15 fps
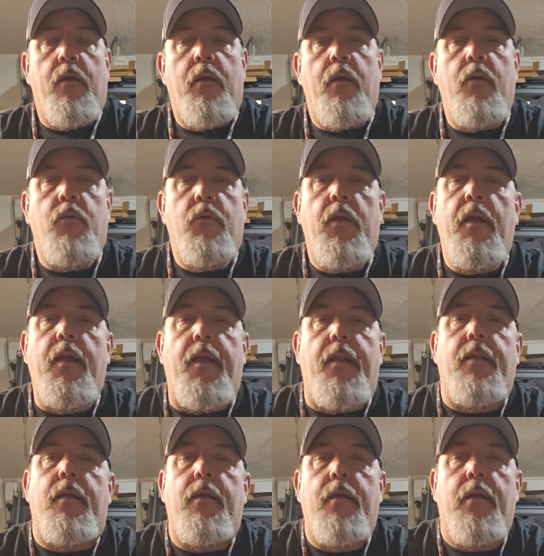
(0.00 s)
All right,
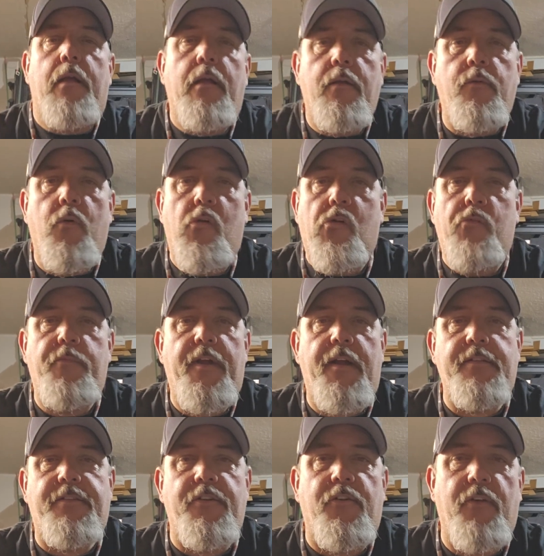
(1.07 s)
welcome
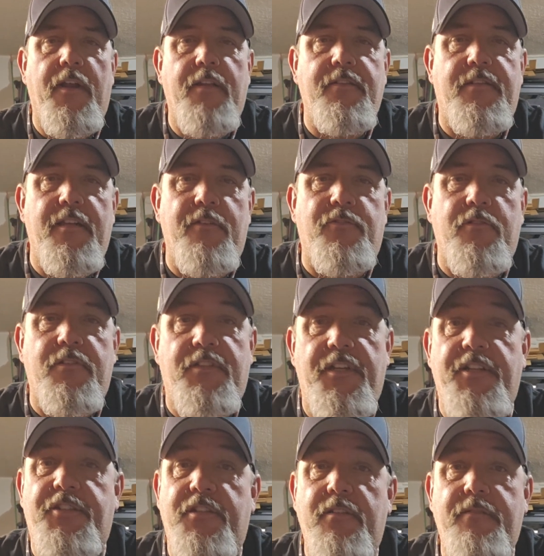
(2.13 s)
back to Grand Central
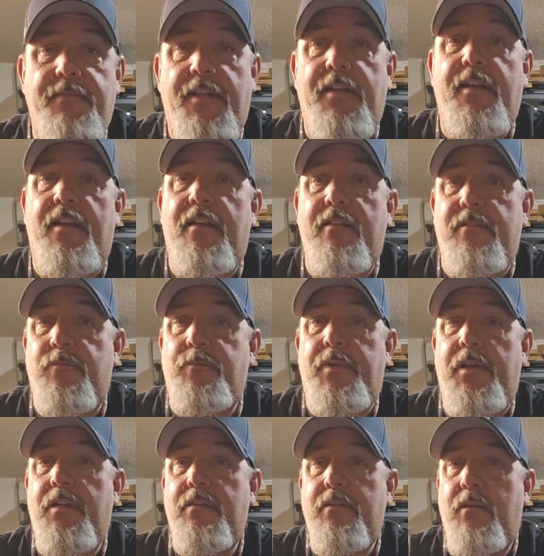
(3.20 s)
Station. It has
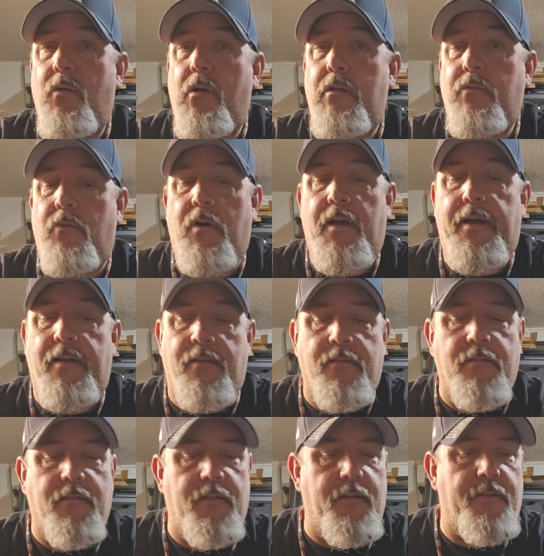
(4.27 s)
been quite a while.
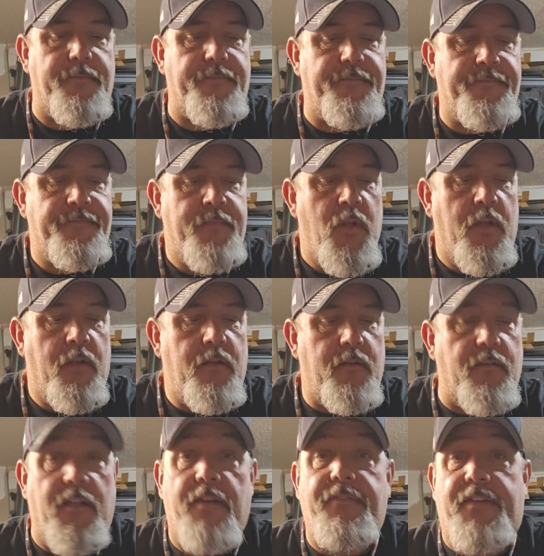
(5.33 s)

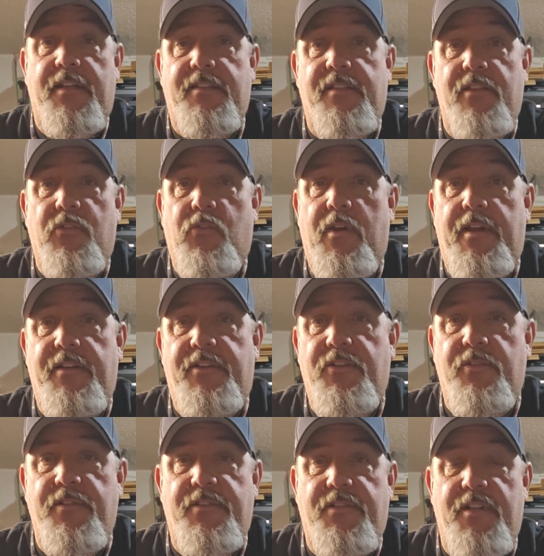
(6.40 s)
Life gets in the way of
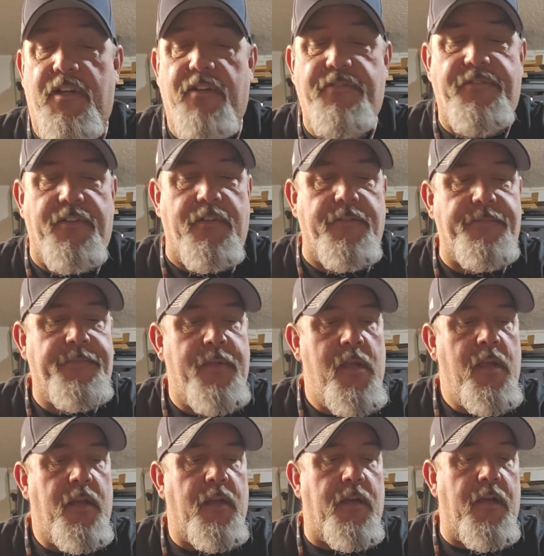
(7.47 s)
doing stuff, and
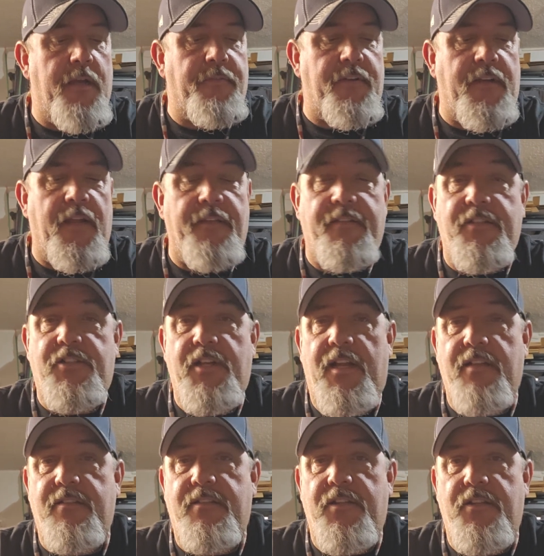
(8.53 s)
I haven't had the
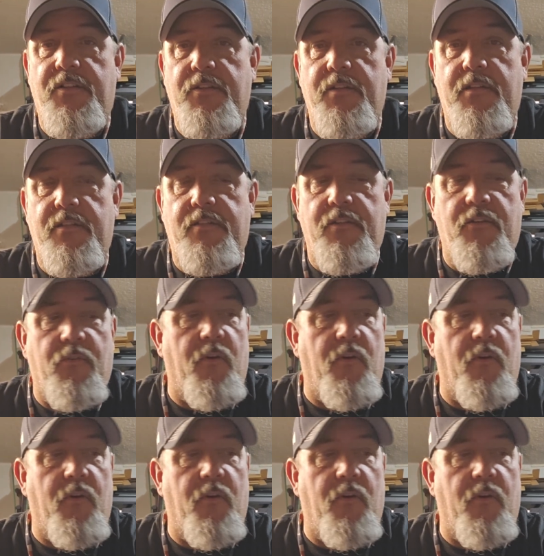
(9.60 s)
chance to do this in a